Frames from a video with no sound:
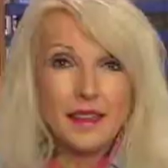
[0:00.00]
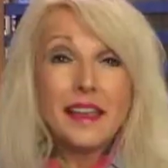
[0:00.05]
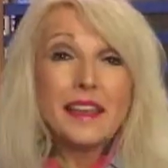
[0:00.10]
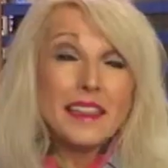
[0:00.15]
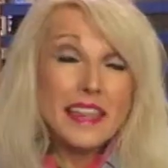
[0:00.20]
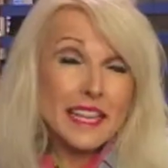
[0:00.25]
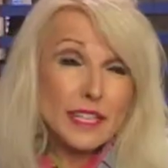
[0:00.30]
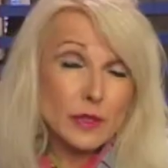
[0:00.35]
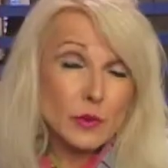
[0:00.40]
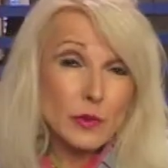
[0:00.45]

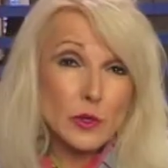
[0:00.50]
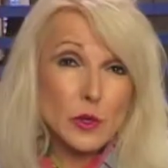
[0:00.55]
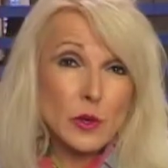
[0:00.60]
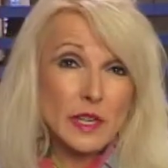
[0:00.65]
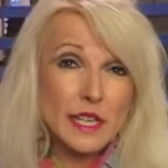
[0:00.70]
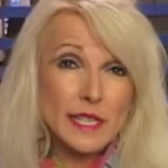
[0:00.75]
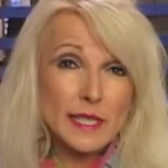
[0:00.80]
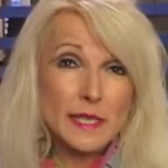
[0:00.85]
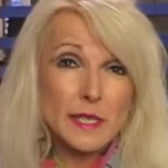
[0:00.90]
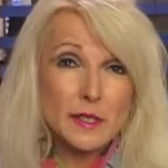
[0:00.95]
Thanks for
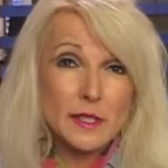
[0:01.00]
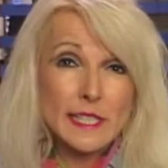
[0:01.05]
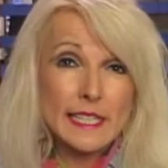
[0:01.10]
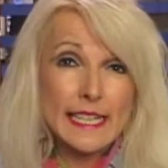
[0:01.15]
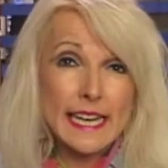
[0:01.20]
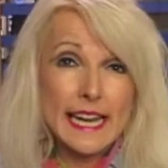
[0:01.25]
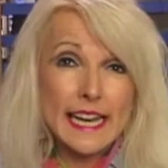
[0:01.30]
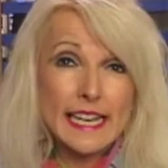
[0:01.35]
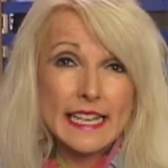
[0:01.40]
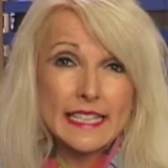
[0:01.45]
joining us here
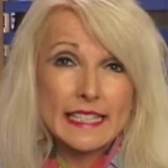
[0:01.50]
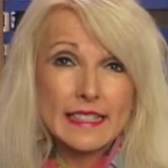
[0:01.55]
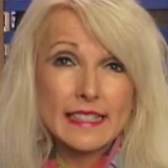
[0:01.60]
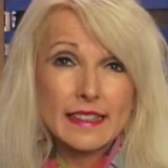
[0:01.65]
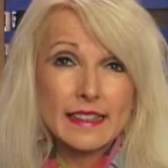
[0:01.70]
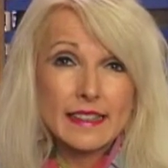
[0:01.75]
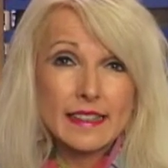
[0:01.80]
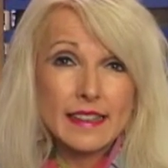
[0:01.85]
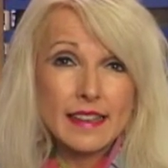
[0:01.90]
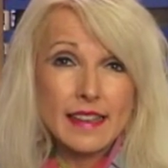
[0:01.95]
today.
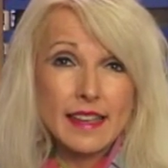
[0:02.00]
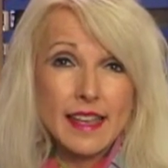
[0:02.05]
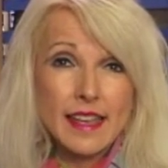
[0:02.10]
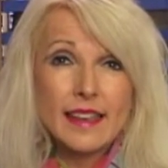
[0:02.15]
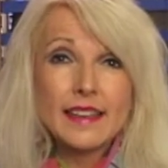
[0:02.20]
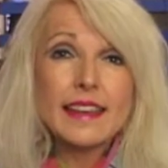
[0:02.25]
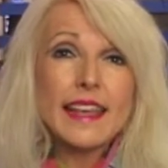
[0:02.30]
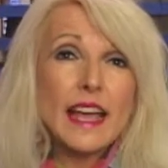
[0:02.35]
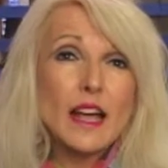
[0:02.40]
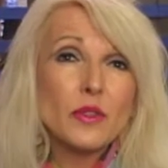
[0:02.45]

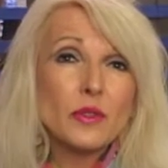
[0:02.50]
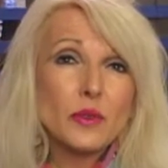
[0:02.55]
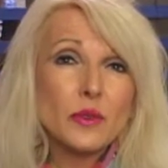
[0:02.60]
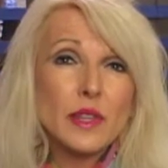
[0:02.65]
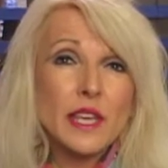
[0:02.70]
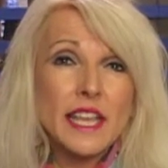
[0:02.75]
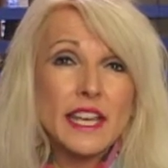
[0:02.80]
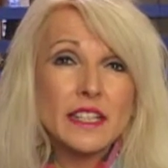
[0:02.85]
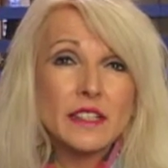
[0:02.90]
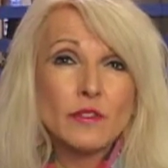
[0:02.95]
Now
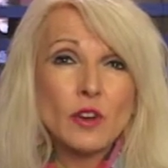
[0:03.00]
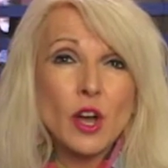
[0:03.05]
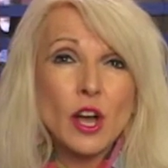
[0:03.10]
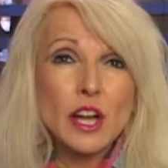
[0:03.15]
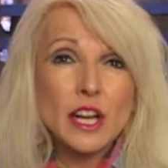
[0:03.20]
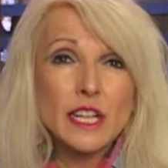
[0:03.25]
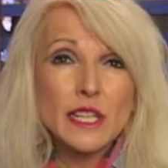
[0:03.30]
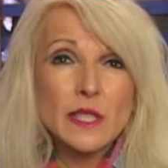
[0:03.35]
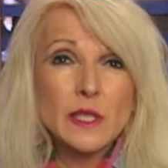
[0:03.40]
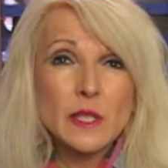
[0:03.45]
through the end of
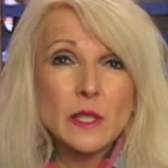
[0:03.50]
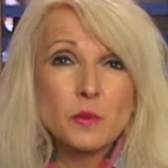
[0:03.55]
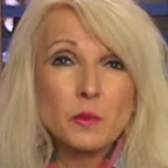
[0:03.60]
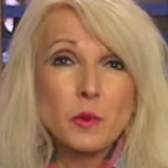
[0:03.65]
August is